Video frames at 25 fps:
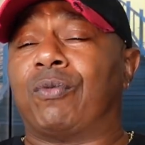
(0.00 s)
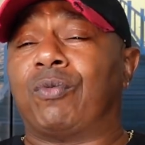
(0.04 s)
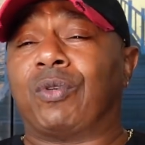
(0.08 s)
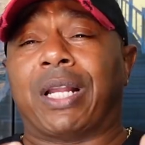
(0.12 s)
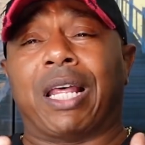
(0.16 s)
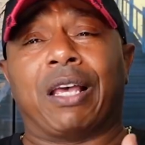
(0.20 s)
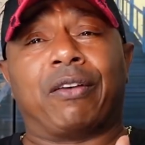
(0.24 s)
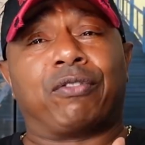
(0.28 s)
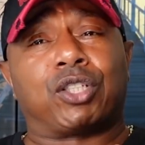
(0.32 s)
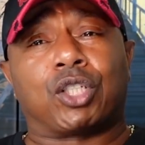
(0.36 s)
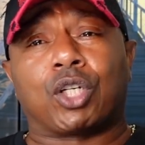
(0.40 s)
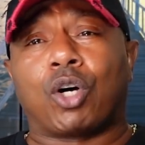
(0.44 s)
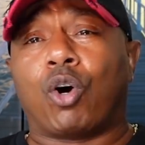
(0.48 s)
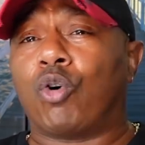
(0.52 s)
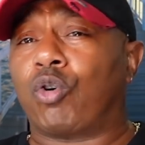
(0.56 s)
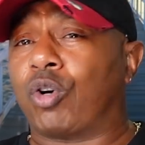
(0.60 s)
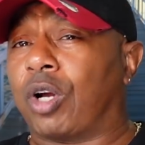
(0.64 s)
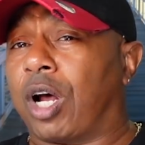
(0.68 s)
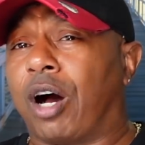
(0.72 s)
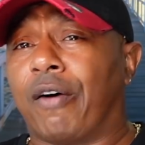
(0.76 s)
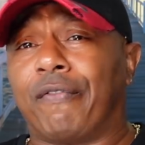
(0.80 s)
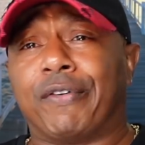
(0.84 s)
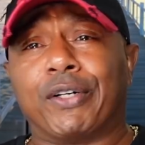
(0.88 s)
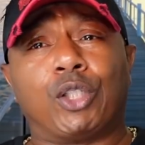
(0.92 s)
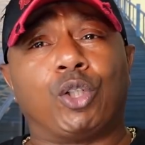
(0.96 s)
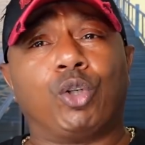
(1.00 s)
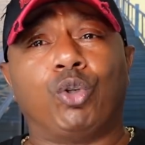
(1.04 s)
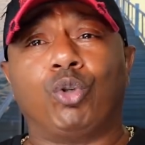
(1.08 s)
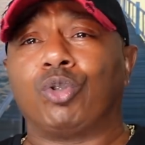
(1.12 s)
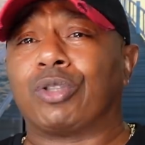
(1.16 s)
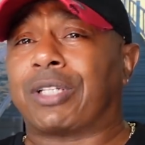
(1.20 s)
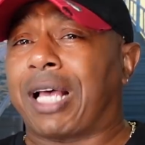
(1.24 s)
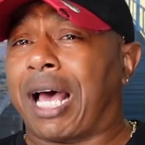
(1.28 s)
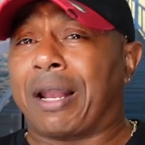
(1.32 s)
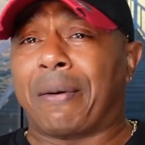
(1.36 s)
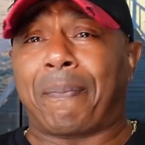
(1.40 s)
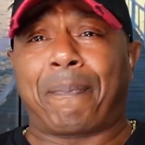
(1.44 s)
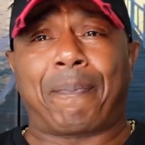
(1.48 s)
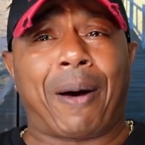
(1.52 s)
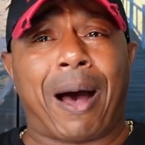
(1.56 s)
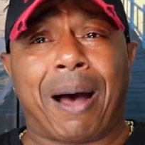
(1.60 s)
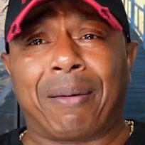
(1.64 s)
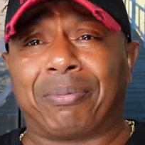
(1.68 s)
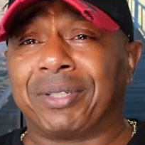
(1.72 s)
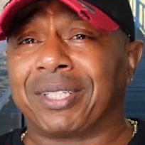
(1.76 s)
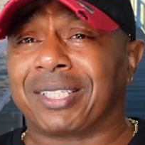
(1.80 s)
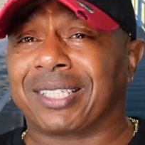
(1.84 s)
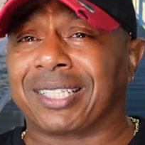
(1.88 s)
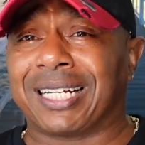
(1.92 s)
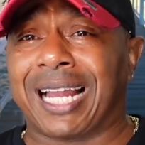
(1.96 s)
they've showed other dudes how to
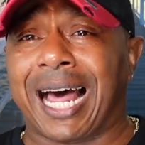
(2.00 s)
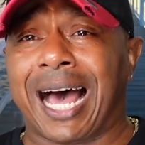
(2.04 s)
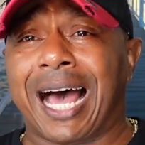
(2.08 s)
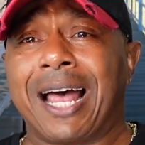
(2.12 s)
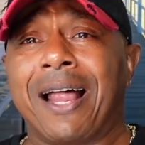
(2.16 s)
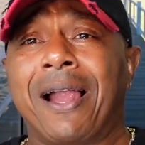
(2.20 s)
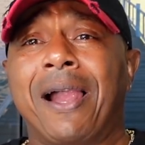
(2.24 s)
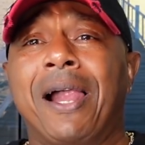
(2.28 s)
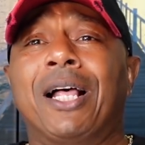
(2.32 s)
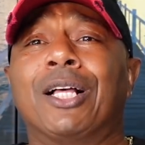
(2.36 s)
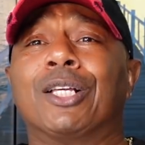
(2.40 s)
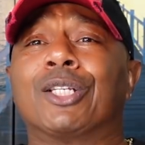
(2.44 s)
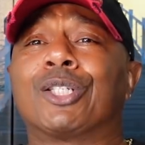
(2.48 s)
pop the slot.